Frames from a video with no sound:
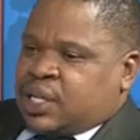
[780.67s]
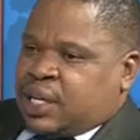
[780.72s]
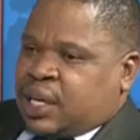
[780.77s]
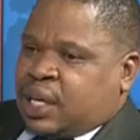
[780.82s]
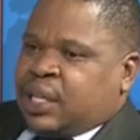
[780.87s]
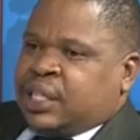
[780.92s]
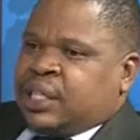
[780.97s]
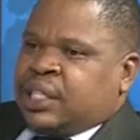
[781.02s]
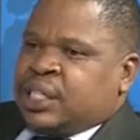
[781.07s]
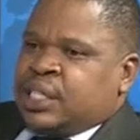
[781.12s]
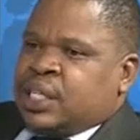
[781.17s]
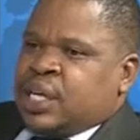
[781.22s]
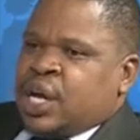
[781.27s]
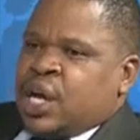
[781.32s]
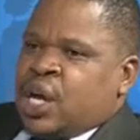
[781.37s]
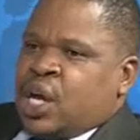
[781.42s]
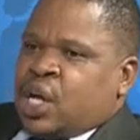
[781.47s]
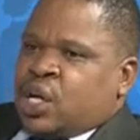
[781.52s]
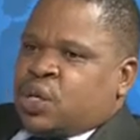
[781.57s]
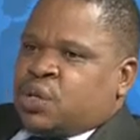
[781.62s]
credit.
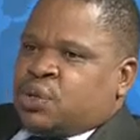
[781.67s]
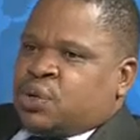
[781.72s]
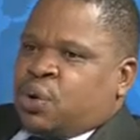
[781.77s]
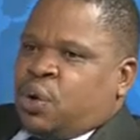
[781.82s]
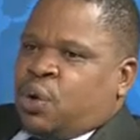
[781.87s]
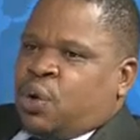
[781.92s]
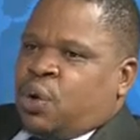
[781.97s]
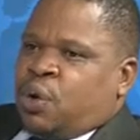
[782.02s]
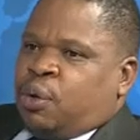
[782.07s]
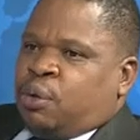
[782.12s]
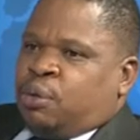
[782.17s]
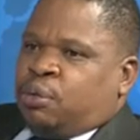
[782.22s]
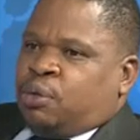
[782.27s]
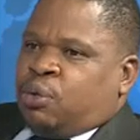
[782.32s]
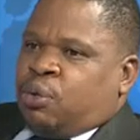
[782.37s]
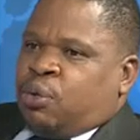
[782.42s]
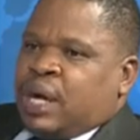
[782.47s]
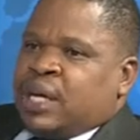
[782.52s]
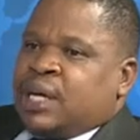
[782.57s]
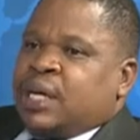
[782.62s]
So
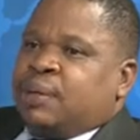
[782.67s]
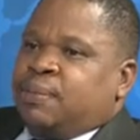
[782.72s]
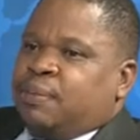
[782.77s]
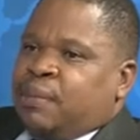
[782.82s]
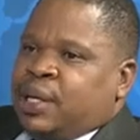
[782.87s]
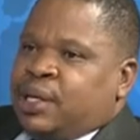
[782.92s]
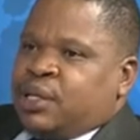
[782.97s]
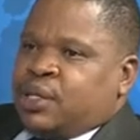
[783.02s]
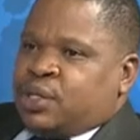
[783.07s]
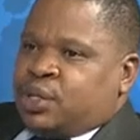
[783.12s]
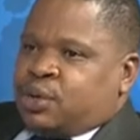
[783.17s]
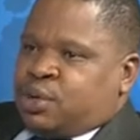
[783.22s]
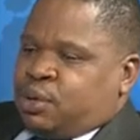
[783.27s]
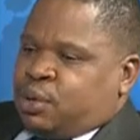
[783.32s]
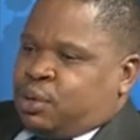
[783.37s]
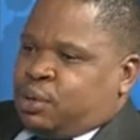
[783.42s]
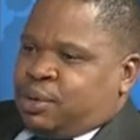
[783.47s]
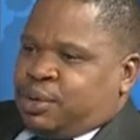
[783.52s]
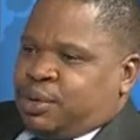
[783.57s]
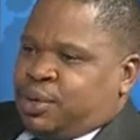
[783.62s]
what it means
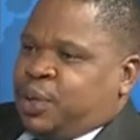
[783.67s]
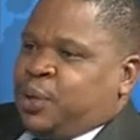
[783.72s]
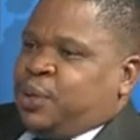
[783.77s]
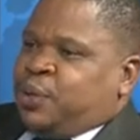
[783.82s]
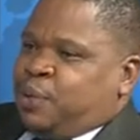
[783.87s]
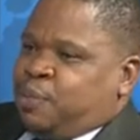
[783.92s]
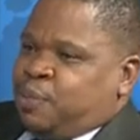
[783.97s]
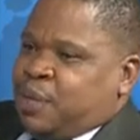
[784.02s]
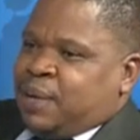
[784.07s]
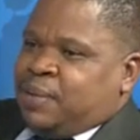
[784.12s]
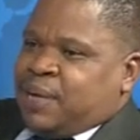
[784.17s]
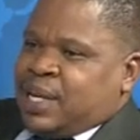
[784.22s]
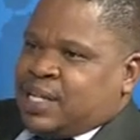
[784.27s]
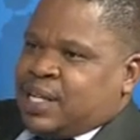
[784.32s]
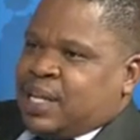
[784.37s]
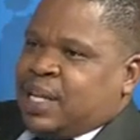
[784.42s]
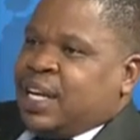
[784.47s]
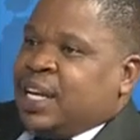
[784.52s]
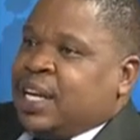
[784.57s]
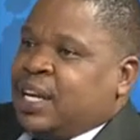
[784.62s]
to you maybe
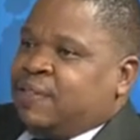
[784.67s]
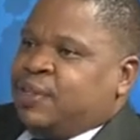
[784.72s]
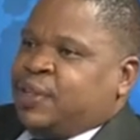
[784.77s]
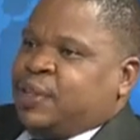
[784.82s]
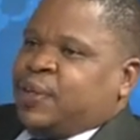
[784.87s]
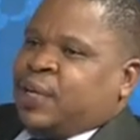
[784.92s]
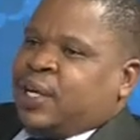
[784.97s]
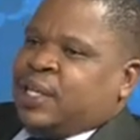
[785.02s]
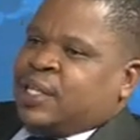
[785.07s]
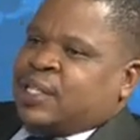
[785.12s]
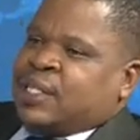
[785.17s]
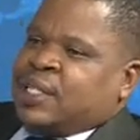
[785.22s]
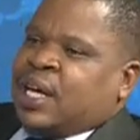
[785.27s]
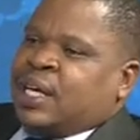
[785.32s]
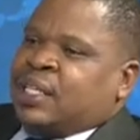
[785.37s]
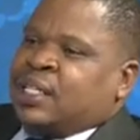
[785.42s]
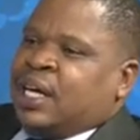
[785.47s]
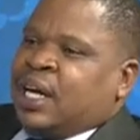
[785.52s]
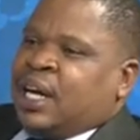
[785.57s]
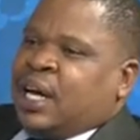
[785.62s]
as an individual is
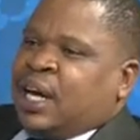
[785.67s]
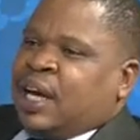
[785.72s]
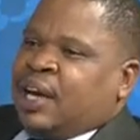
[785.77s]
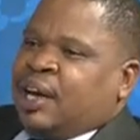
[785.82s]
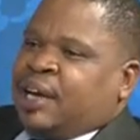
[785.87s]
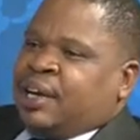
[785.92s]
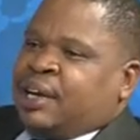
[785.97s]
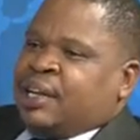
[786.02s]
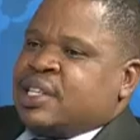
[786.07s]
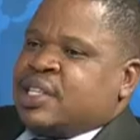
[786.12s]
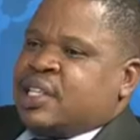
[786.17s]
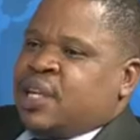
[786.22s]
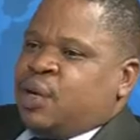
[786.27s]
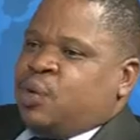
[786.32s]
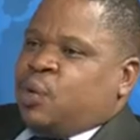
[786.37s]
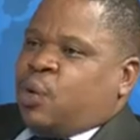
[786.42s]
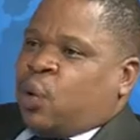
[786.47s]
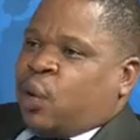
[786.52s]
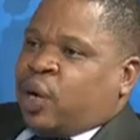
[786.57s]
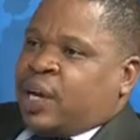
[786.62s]
that let's say
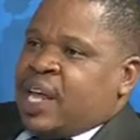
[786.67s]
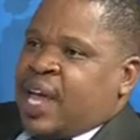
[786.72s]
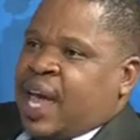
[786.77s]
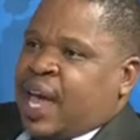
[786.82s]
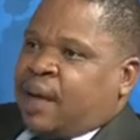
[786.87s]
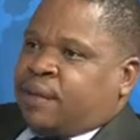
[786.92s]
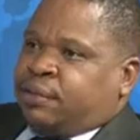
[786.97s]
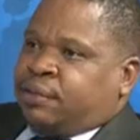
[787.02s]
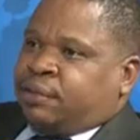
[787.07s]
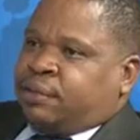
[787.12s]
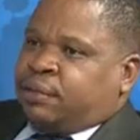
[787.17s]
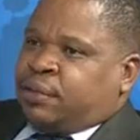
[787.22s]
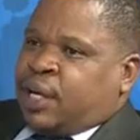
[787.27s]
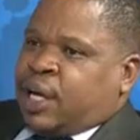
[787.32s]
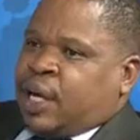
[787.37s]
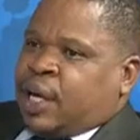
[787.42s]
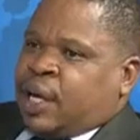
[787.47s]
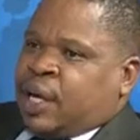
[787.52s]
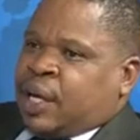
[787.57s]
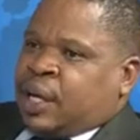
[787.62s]
you already have
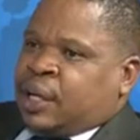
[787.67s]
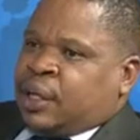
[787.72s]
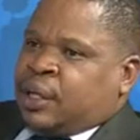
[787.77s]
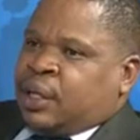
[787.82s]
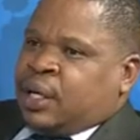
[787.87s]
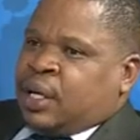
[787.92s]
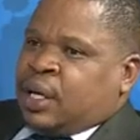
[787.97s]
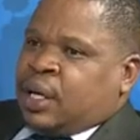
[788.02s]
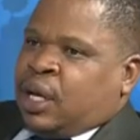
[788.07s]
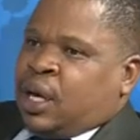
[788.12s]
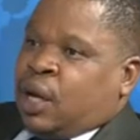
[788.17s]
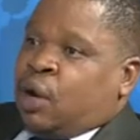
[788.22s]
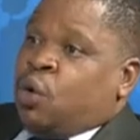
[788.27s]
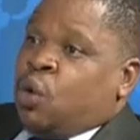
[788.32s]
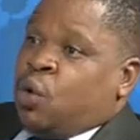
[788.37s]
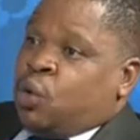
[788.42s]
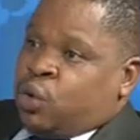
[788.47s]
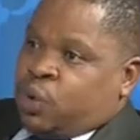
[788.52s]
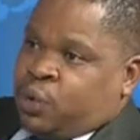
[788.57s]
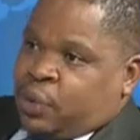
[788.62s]
a
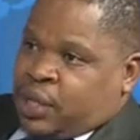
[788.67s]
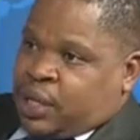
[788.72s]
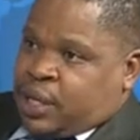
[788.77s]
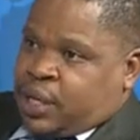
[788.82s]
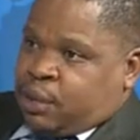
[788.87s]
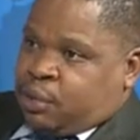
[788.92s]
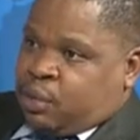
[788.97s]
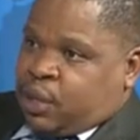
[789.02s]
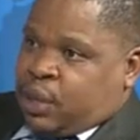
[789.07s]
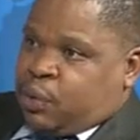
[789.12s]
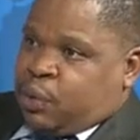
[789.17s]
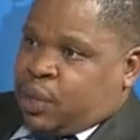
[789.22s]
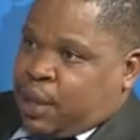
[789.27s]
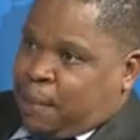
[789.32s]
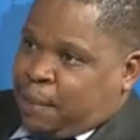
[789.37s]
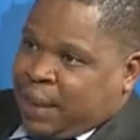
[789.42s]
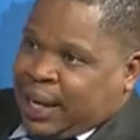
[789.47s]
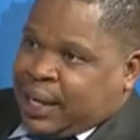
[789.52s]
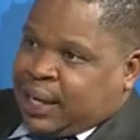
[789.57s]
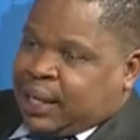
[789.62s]
loan with a
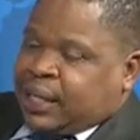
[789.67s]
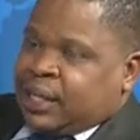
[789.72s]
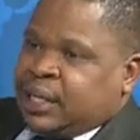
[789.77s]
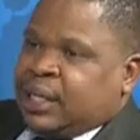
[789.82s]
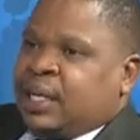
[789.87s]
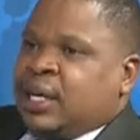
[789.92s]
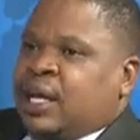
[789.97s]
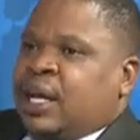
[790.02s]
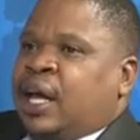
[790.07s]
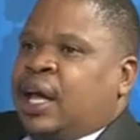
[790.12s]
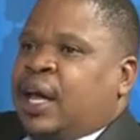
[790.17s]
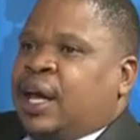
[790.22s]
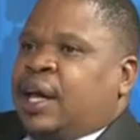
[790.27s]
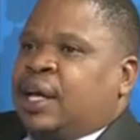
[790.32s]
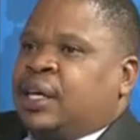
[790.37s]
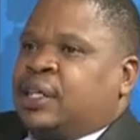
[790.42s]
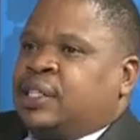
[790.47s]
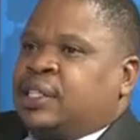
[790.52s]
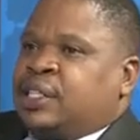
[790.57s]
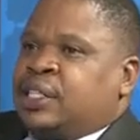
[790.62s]
bank,
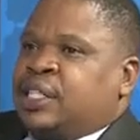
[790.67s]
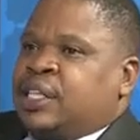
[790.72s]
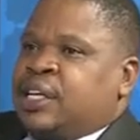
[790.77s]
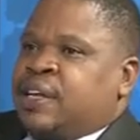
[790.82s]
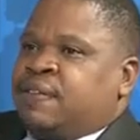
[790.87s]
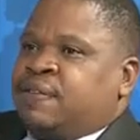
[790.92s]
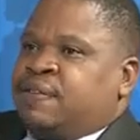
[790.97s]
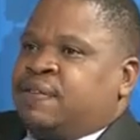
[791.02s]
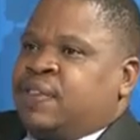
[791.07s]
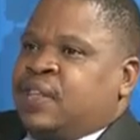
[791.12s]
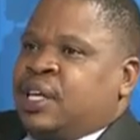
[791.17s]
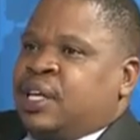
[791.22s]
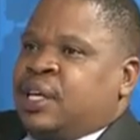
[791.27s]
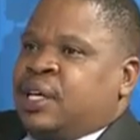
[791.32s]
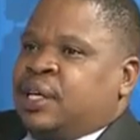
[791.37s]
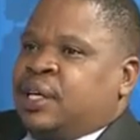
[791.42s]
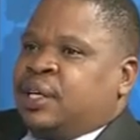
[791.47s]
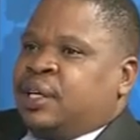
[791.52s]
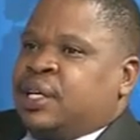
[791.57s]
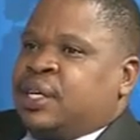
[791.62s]
and if
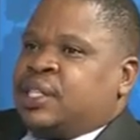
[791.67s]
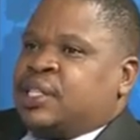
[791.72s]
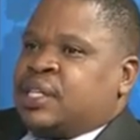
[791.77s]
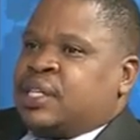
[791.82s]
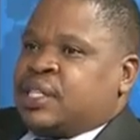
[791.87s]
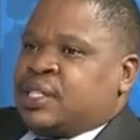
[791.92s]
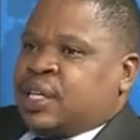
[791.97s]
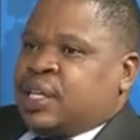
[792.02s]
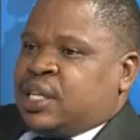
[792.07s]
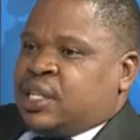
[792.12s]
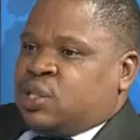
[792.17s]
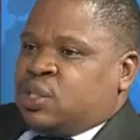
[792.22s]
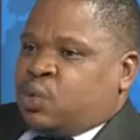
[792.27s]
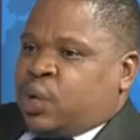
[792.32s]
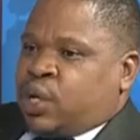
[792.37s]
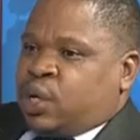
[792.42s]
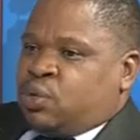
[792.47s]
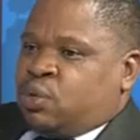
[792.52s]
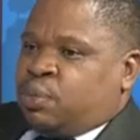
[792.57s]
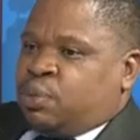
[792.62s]
the interest rates
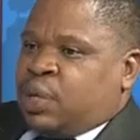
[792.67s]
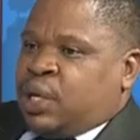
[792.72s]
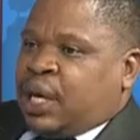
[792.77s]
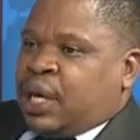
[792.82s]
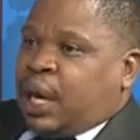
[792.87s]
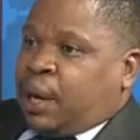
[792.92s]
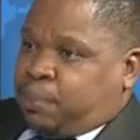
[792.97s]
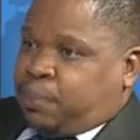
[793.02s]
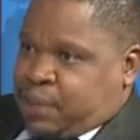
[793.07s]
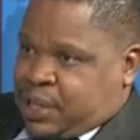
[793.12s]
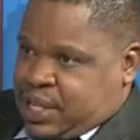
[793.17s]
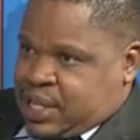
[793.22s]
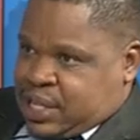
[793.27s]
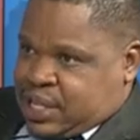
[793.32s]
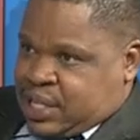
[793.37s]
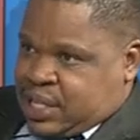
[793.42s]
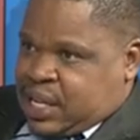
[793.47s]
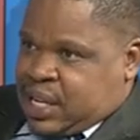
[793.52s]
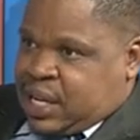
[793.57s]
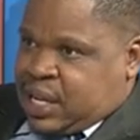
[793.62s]
were to be kept
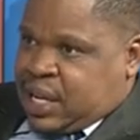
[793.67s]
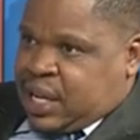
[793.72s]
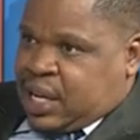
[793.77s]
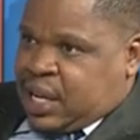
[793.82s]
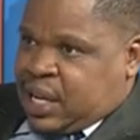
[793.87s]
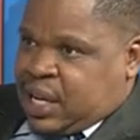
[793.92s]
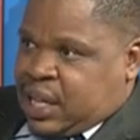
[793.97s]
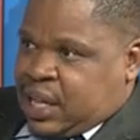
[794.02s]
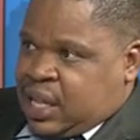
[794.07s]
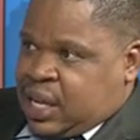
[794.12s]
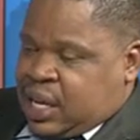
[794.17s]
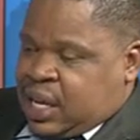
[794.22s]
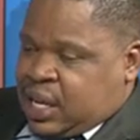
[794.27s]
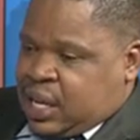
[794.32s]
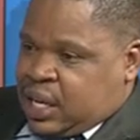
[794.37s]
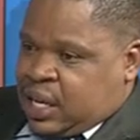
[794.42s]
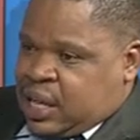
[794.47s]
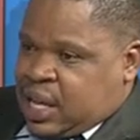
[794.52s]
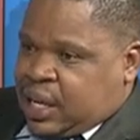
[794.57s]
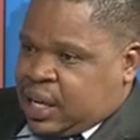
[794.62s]
as
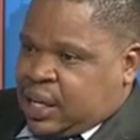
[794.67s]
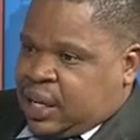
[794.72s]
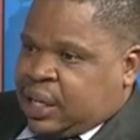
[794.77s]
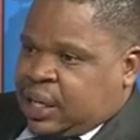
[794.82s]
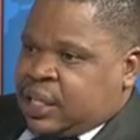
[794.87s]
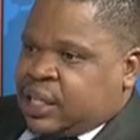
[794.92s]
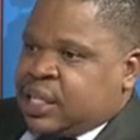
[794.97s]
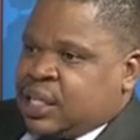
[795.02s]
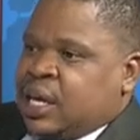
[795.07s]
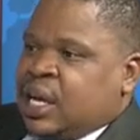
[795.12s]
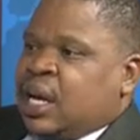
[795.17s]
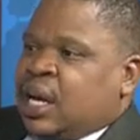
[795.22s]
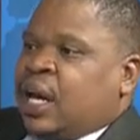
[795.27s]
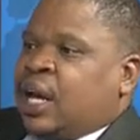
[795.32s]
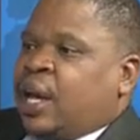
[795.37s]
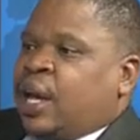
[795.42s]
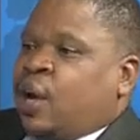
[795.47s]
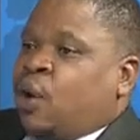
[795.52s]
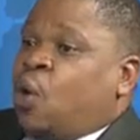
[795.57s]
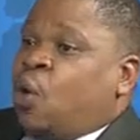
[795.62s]
at that rate,
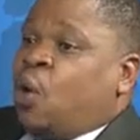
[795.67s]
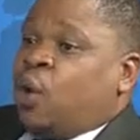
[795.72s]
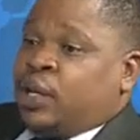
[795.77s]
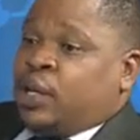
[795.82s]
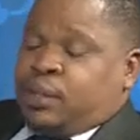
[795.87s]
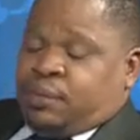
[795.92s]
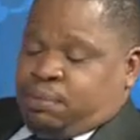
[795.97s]
or